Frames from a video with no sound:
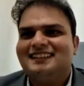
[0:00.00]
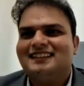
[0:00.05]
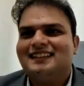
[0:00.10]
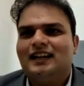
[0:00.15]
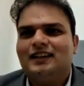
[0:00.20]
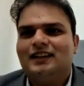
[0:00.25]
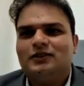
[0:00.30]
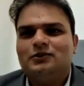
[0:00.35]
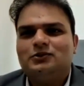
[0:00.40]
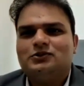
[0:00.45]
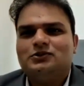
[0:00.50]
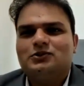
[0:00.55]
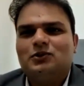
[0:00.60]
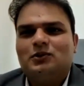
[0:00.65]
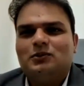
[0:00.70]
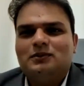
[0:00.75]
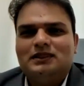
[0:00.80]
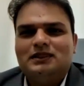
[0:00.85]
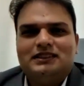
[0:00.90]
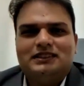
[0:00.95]
Thank you
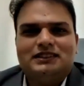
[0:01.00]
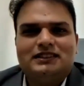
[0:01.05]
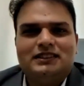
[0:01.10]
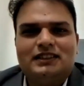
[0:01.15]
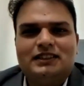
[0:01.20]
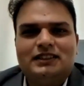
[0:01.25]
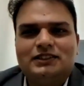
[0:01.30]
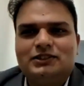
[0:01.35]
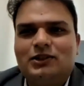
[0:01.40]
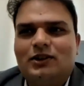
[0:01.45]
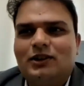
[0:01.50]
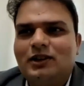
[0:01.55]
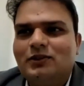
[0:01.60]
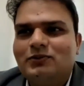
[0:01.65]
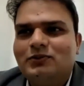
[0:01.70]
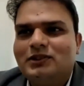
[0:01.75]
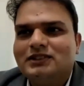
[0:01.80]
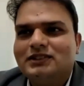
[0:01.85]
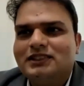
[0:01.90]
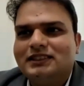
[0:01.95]
so much,
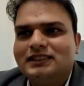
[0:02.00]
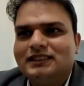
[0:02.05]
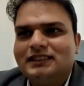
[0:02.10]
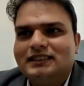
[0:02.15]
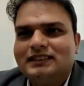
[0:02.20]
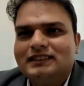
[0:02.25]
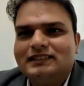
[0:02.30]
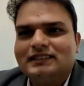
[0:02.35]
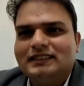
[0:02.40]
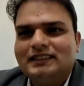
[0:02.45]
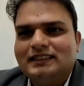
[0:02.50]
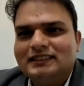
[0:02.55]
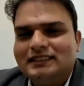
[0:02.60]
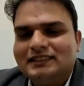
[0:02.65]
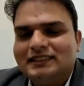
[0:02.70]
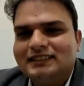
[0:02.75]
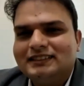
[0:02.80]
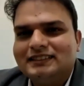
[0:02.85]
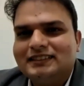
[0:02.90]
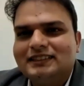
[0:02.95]
Shaurya, for such an
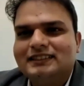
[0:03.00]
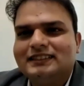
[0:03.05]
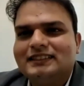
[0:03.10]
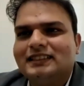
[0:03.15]
interesting